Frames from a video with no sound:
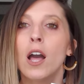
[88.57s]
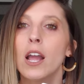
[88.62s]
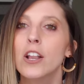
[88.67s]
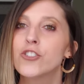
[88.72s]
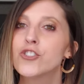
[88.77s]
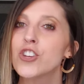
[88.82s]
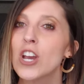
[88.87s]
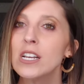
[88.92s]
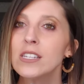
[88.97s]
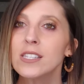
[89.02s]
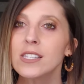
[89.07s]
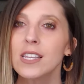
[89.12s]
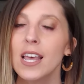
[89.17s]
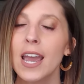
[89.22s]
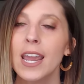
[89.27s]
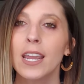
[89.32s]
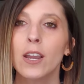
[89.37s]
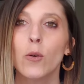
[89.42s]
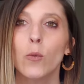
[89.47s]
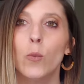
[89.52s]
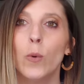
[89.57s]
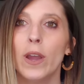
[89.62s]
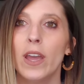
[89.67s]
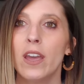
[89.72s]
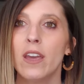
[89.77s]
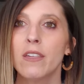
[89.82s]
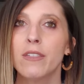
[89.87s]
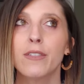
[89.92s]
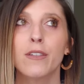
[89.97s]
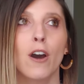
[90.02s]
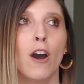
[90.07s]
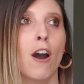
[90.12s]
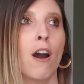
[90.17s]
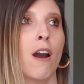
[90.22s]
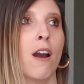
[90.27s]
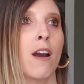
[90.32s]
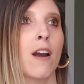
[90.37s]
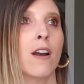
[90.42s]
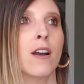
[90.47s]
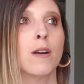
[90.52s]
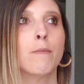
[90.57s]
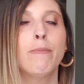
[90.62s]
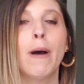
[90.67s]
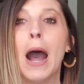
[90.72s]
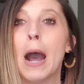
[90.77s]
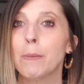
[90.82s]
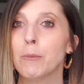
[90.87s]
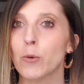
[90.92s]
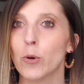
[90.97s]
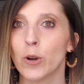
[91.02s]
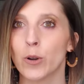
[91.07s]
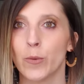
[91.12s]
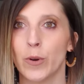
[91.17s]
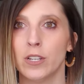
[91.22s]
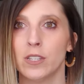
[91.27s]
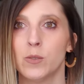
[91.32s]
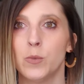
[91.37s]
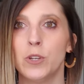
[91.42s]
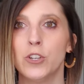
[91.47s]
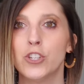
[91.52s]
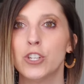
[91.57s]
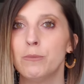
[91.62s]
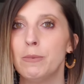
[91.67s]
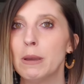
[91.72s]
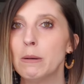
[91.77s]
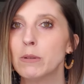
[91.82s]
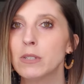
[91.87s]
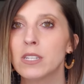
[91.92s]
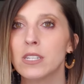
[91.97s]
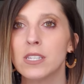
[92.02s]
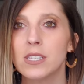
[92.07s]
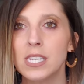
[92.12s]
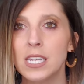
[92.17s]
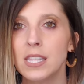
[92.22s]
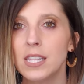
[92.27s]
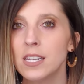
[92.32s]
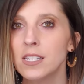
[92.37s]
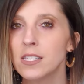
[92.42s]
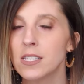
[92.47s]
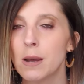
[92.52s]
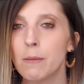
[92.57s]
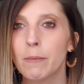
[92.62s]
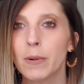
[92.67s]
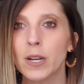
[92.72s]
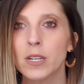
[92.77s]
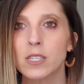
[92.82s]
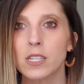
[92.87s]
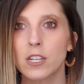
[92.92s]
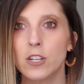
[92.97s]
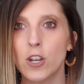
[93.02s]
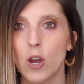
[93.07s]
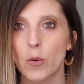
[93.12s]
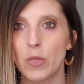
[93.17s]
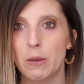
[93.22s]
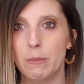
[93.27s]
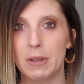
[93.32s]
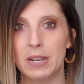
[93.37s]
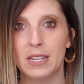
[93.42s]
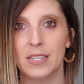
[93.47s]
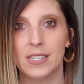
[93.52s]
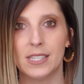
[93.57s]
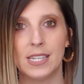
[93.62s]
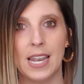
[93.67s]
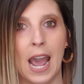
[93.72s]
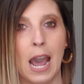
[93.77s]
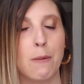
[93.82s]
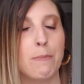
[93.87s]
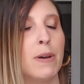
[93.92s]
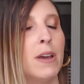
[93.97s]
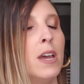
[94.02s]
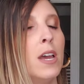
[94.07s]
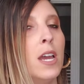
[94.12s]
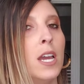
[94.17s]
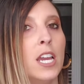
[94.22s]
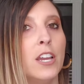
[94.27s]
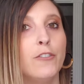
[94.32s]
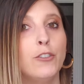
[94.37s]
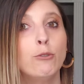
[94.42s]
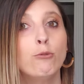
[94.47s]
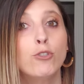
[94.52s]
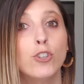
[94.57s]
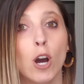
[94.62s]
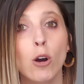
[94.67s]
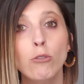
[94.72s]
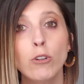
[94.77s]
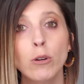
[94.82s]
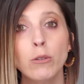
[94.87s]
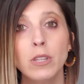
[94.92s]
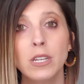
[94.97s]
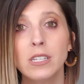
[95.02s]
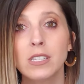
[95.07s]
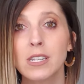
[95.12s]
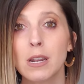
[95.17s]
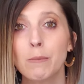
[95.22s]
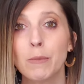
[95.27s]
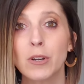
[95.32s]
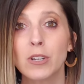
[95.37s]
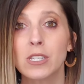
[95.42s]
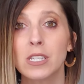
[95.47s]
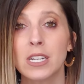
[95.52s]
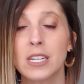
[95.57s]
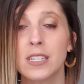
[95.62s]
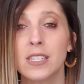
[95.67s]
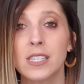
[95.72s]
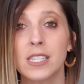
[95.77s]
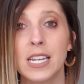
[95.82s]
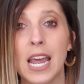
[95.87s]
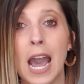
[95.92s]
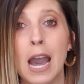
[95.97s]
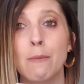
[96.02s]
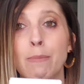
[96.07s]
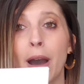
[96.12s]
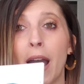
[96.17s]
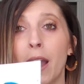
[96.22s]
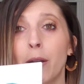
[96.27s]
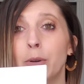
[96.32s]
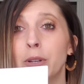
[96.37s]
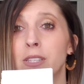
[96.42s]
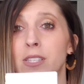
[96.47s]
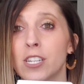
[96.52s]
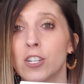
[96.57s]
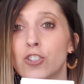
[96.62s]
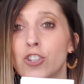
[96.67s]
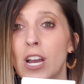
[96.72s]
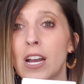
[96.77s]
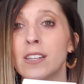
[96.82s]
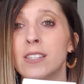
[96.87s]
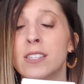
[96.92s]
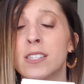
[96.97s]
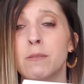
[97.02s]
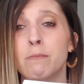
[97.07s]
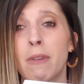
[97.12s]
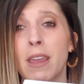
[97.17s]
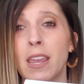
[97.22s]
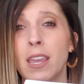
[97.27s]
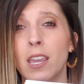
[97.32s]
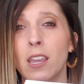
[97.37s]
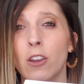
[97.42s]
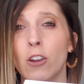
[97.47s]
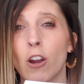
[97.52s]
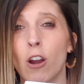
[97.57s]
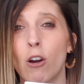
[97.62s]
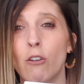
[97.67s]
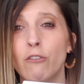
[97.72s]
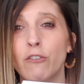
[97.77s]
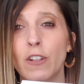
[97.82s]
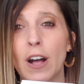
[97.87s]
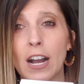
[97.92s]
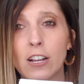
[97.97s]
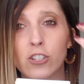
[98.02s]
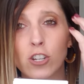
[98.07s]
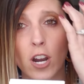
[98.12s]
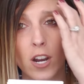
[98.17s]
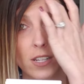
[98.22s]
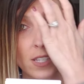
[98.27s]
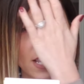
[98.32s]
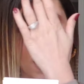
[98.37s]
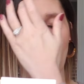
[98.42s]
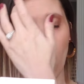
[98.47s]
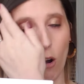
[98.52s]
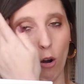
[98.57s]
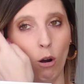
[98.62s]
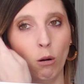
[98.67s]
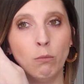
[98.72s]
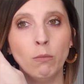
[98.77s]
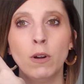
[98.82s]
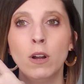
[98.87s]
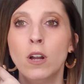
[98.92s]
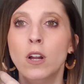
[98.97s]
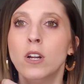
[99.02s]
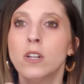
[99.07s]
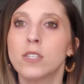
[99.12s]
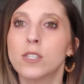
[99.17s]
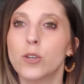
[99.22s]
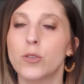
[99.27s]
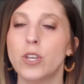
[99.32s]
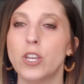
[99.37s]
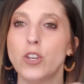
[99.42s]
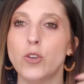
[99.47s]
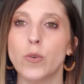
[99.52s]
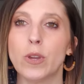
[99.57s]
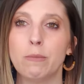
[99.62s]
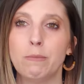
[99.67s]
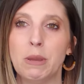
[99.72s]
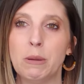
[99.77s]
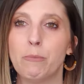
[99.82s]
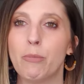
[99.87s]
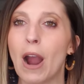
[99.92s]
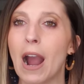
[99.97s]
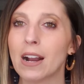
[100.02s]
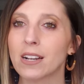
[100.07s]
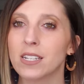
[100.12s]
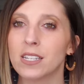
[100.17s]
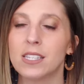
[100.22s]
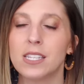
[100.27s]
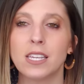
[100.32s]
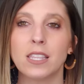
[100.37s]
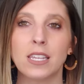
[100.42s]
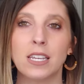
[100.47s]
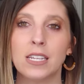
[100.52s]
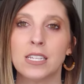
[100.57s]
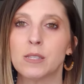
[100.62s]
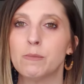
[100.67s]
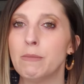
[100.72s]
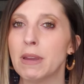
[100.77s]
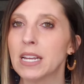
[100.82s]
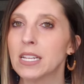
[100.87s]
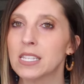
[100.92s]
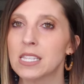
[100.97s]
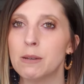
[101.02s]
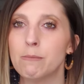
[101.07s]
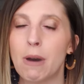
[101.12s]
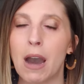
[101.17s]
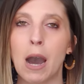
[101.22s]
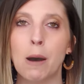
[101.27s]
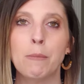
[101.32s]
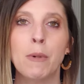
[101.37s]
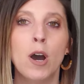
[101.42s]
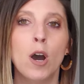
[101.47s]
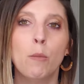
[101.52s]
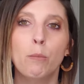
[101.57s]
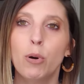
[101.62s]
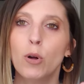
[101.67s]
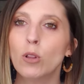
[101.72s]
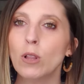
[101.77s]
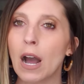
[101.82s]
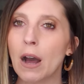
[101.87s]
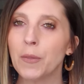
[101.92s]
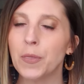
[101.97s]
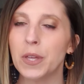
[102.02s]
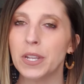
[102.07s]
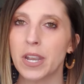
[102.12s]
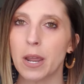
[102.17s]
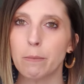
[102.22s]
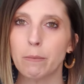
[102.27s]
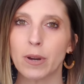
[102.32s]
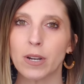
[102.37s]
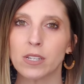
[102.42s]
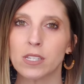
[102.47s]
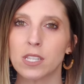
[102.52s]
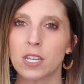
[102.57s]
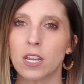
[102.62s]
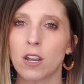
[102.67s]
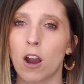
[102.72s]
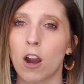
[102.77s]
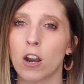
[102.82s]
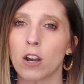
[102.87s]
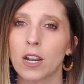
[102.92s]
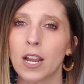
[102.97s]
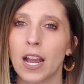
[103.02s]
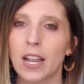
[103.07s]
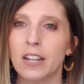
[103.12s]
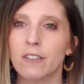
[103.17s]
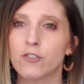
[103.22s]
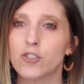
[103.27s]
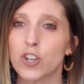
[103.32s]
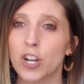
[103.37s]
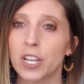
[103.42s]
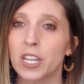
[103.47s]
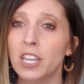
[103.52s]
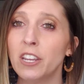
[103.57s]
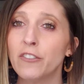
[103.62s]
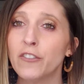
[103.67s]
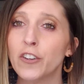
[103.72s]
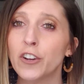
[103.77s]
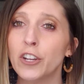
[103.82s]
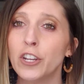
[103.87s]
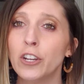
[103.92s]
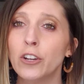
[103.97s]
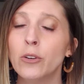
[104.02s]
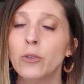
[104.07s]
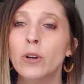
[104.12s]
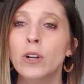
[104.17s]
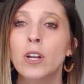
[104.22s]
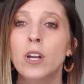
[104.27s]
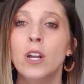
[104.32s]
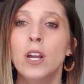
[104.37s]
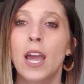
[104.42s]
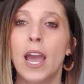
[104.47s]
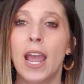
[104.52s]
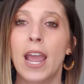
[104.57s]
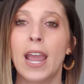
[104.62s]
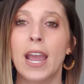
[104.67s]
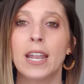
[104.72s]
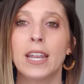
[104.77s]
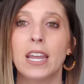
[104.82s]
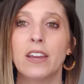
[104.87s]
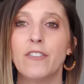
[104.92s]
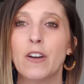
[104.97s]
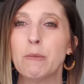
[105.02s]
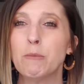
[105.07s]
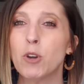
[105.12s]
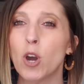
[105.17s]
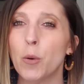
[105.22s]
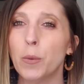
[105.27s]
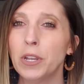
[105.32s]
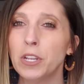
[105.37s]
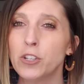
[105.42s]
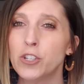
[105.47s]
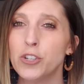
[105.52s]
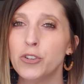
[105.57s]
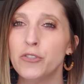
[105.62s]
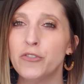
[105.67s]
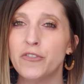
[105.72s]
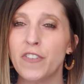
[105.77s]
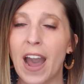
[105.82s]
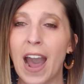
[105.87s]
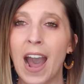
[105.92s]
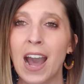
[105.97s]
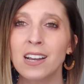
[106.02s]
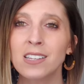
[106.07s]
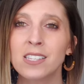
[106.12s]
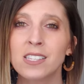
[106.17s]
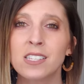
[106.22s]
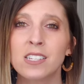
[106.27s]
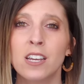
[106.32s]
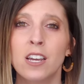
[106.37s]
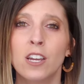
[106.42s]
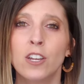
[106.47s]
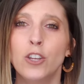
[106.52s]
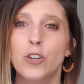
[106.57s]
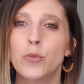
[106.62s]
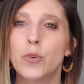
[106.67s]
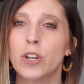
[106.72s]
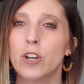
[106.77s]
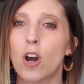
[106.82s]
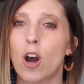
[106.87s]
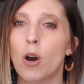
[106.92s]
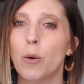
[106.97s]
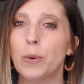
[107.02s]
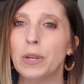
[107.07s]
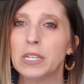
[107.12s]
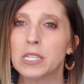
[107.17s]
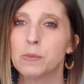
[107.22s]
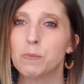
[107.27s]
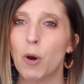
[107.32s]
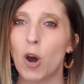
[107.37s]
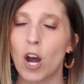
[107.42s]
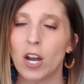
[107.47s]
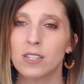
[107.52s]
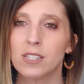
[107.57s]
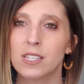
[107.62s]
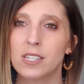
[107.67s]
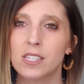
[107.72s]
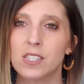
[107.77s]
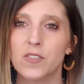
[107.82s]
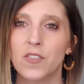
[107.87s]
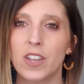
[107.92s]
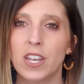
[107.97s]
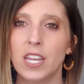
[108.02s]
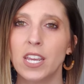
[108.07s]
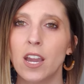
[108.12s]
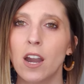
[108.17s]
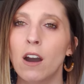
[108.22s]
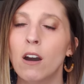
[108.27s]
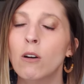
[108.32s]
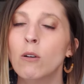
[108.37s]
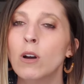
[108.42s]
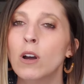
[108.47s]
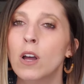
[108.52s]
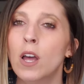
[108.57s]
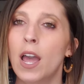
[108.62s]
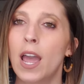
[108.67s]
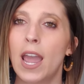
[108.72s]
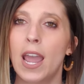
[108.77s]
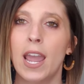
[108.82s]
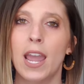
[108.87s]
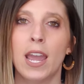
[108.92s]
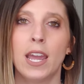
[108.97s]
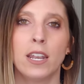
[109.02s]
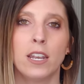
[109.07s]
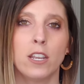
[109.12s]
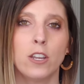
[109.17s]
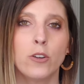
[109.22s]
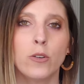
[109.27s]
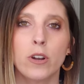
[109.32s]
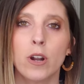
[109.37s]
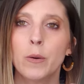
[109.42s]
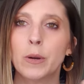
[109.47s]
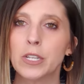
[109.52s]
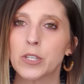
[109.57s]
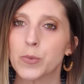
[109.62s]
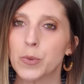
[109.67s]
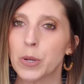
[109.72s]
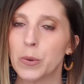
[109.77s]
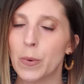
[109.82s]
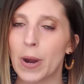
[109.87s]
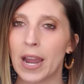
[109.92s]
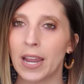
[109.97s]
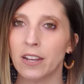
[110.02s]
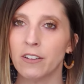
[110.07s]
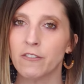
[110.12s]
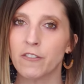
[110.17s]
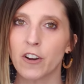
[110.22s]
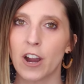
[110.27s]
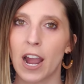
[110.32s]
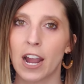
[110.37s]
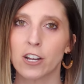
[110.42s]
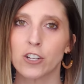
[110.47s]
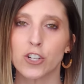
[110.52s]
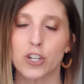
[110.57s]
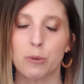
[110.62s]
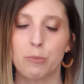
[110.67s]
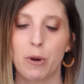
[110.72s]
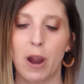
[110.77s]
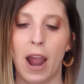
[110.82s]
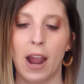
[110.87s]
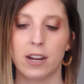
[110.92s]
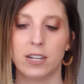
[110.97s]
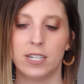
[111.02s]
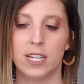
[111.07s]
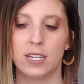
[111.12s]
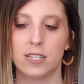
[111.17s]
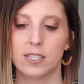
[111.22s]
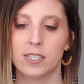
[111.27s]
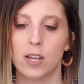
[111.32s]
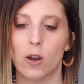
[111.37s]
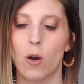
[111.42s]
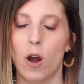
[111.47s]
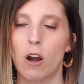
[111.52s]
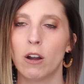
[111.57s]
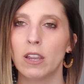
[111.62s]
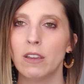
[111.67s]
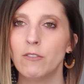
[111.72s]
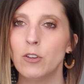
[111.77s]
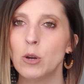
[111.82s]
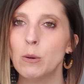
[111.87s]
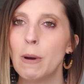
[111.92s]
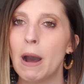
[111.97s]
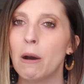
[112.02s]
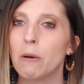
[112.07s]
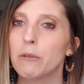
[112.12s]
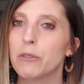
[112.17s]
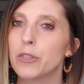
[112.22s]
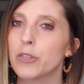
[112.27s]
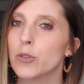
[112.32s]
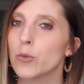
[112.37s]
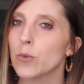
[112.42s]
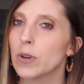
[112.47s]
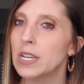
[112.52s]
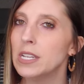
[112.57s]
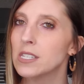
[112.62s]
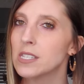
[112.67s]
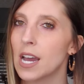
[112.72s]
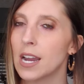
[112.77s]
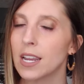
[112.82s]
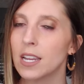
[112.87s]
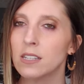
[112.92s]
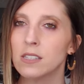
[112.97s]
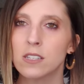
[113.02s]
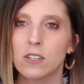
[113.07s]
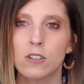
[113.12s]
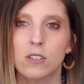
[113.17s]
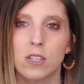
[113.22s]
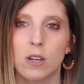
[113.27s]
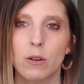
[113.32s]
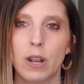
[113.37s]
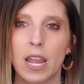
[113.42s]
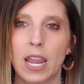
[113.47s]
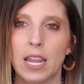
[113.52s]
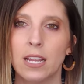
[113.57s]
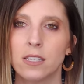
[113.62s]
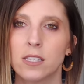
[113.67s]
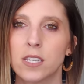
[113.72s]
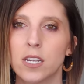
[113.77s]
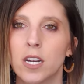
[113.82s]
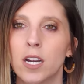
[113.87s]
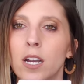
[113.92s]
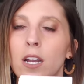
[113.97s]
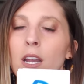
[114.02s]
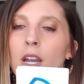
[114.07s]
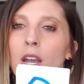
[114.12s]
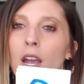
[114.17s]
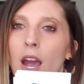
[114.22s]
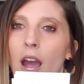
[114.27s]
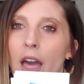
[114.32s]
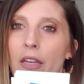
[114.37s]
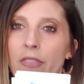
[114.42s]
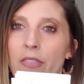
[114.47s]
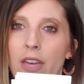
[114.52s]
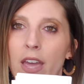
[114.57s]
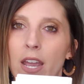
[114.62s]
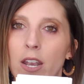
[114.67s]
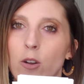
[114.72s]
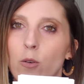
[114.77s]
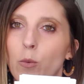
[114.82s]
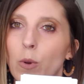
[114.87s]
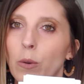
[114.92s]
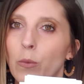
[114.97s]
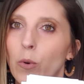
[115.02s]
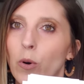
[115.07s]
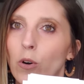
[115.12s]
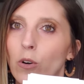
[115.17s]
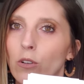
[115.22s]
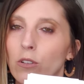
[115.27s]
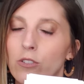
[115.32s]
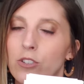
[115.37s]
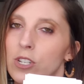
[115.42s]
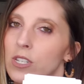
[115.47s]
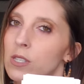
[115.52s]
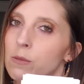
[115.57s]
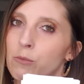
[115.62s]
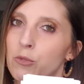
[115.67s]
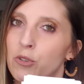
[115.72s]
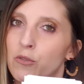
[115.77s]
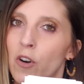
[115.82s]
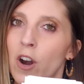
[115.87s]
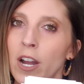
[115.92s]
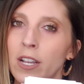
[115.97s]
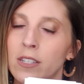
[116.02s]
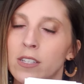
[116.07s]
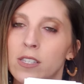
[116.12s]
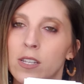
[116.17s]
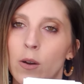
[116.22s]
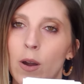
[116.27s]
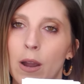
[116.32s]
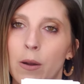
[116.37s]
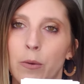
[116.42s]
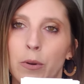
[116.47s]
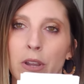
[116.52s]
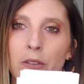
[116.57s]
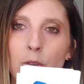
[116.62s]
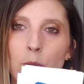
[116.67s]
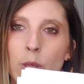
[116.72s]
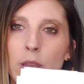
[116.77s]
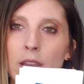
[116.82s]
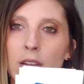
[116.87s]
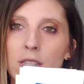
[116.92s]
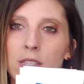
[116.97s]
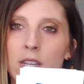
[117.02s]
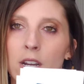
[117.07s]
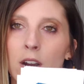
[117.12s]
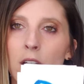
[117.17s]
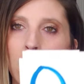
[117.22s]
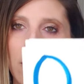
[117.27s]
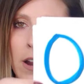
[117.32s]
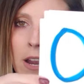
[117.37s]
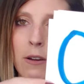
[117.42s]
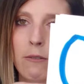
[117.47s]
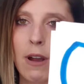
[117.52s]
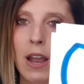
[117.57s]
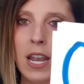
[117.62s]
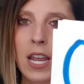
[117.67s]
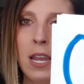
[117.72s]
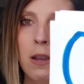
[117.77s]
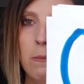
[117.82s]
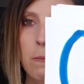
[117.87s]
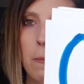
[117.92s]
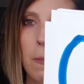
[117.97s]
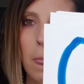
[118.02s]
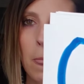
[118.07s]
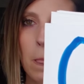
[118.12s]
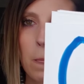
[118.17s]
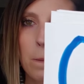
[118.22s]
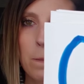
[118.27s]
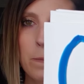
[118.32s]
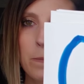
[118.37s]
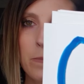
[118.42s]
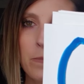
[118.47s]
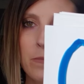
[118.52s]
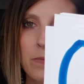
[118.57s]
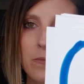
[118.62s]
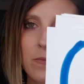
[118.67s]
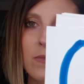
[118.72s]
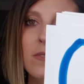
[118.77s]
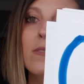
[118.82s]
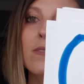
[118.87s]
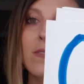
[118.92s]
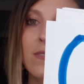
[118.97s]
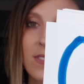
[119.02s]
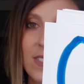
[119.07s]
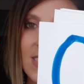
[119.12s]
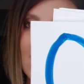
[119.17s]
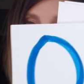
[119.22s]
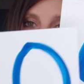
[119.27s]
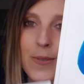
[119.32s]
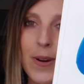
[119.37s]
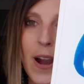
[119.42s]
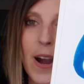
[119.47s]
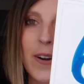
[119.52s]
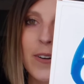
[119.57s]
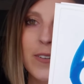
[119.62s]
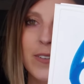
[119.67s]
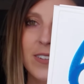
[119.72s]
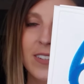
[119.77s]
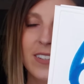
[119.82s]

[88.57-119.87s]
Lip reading: just like with our popcorn words, we should be able to see these numbers and know them in a snap. If you don't know these numbers in a snap, I would suggest making your own flashcards at home so that you can be practicing these, mix them up, pull out the numbers that are kind of tricky for you. And if I'm going too fast, you can always pause this video and you can always rewind for extra practice. So I'll give you about 3 seconds or so to answer, and then we will just move on. So I will give you the answer. All right, ready? 0,